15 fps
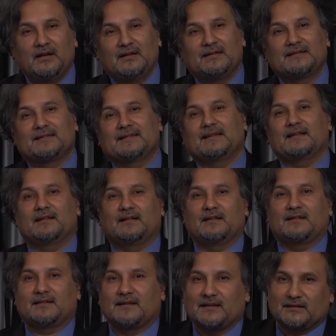
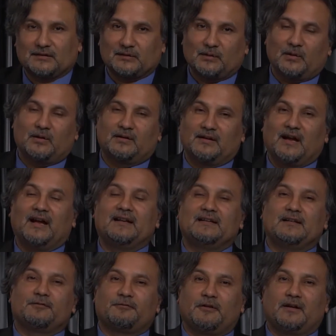6 or 9
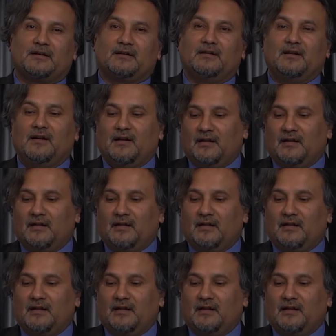different